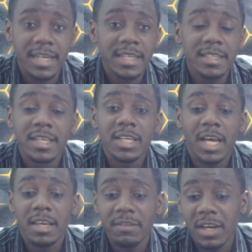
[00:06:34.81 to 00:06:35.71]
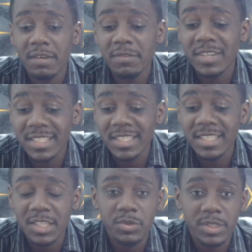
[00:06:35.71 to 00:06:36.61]
And I've even seen
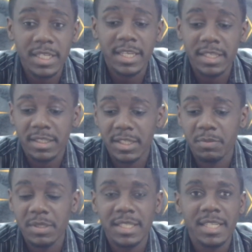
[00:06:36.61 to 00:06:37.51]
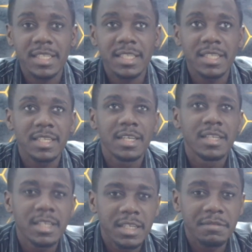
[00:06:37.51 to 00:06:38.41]
that today, especially
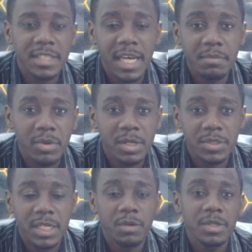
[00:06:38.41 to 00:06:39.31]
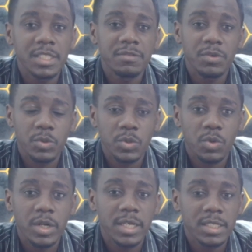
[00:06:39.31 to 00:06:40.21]
every time Bukayo Saka went in for those
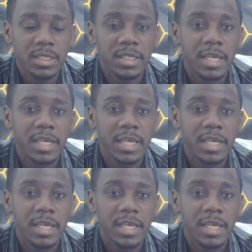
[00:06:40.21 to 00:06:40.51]
corners,